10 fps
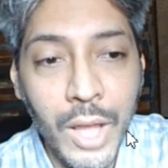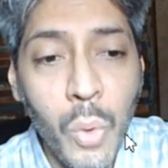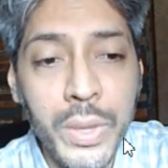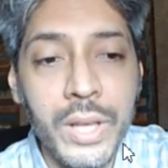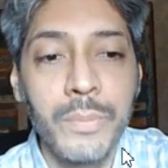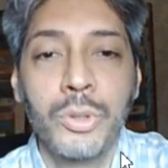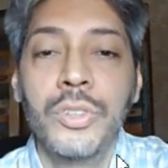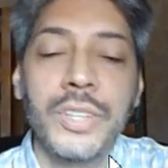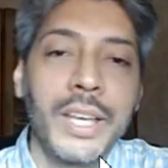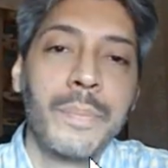Now we come to
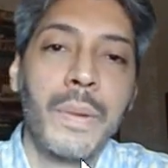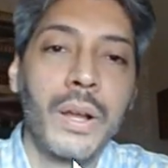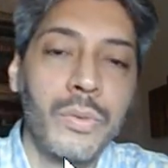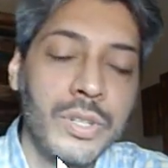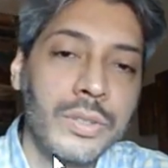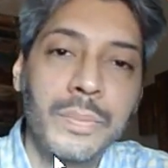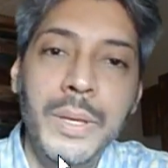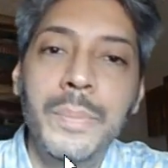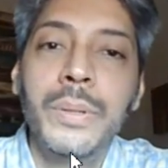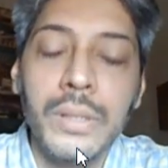the second part, which is
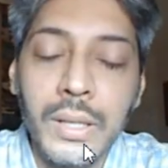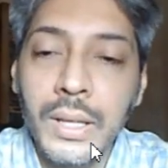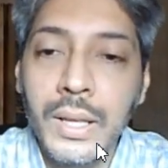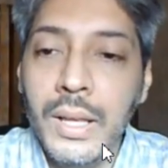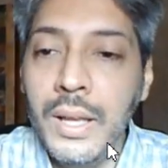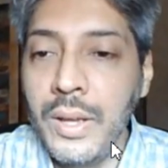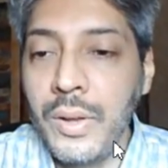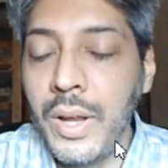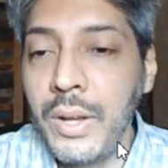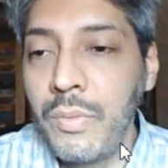people.
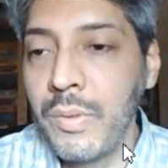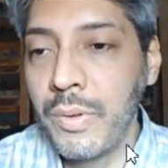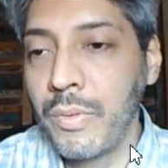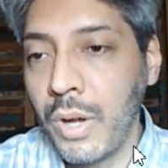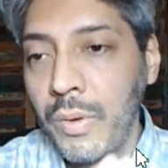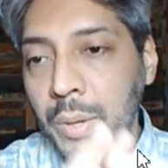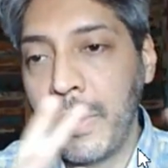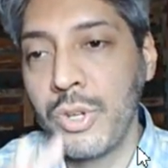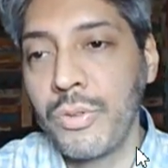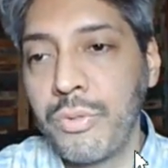Right, we've covered a
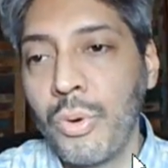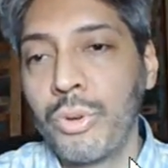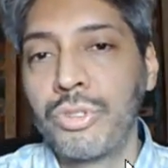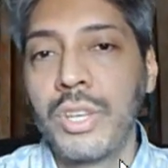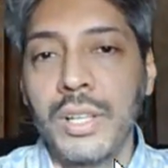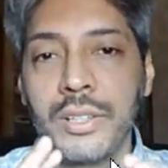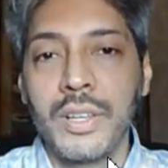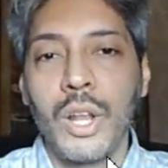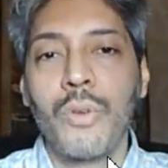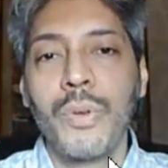bunch of core
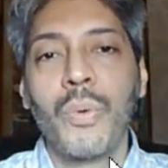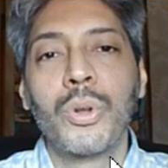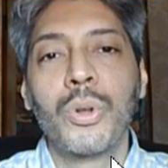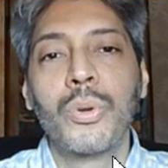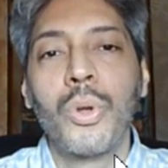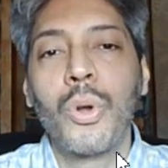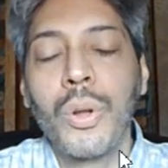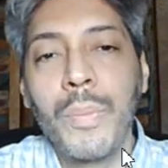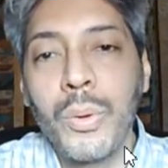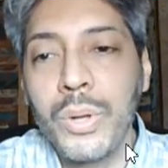skills, and now we want to
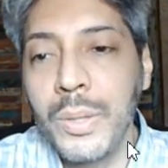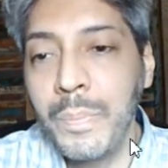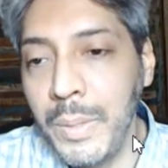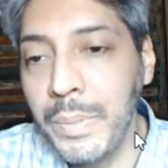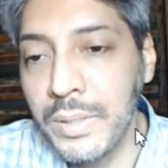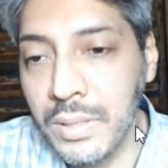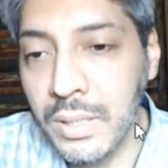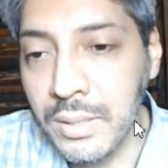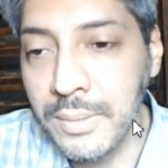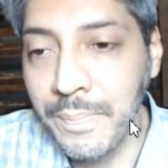talk about the people
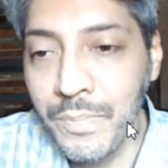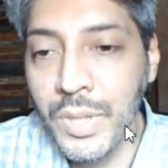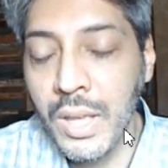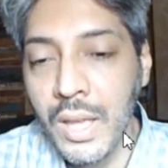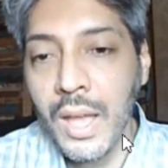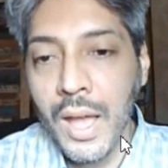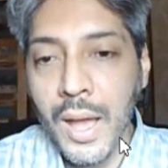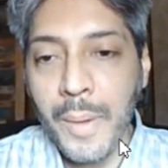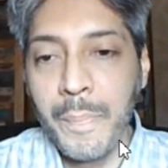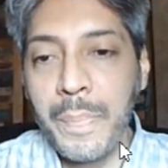skills.
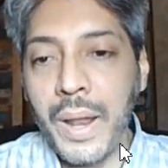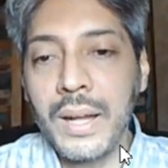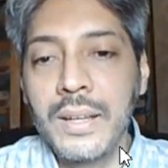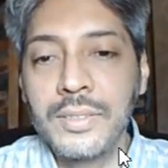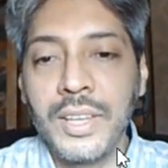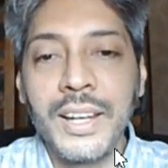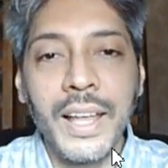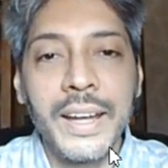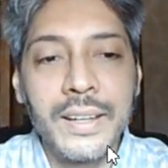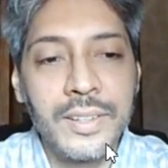Practice
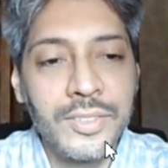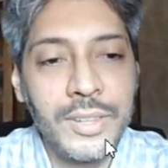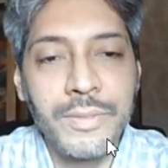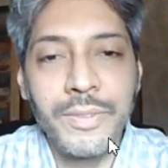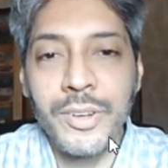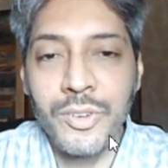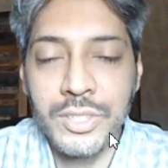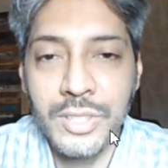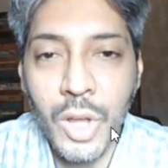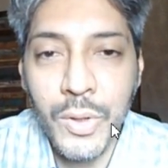enlightened
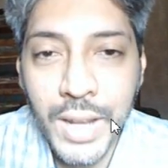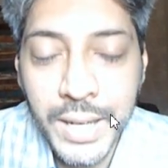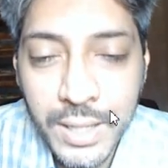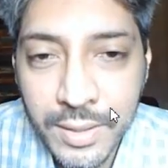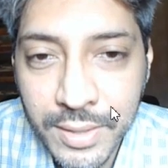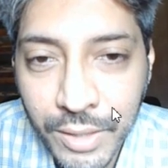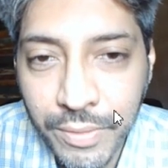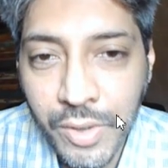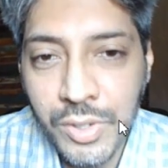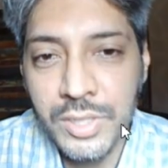self-interest. Now, enlightened
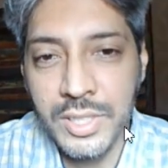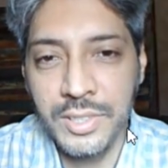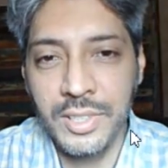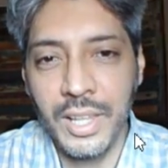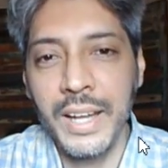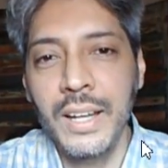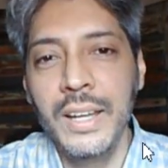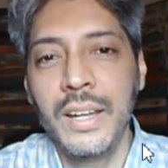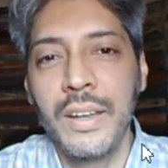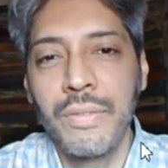self-interest is
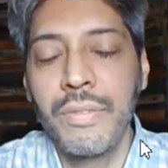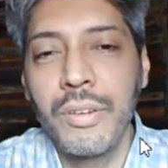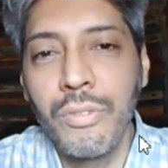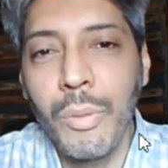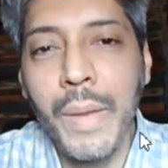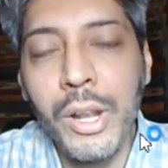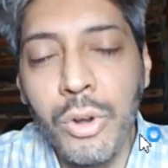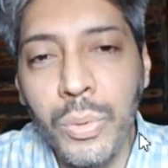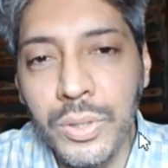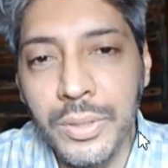slightly different from
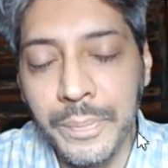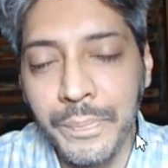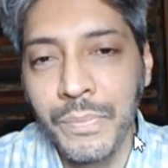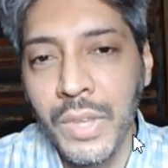altruism.